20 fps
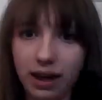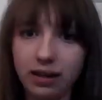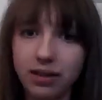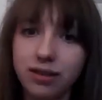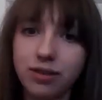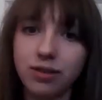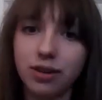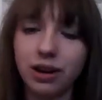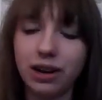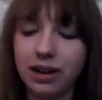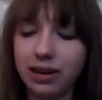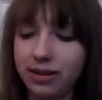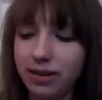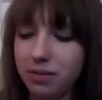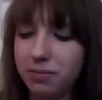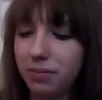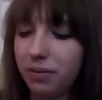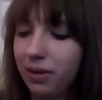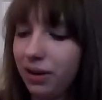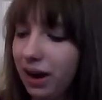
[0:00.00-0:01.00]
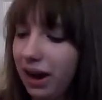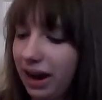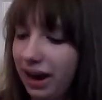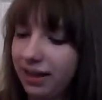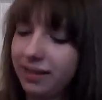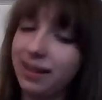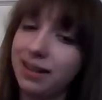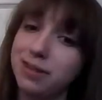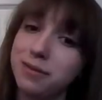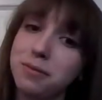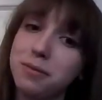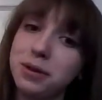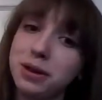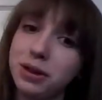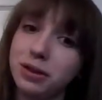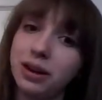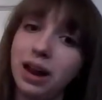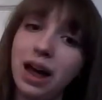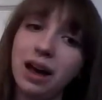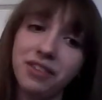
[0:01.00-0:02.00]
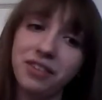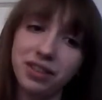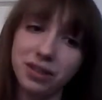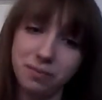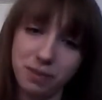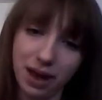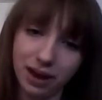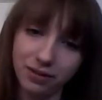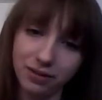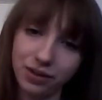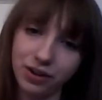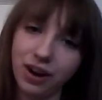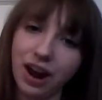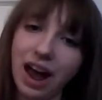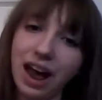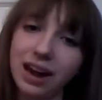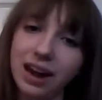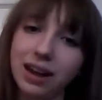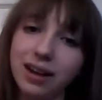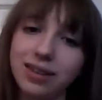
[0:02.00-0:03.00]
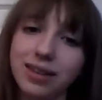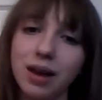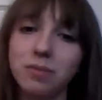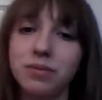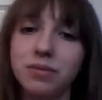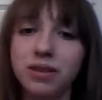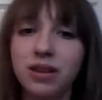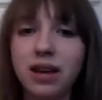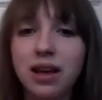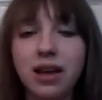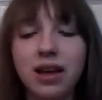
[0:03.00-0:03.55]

that's really simple, and that's what you'll have on the back of your hat, except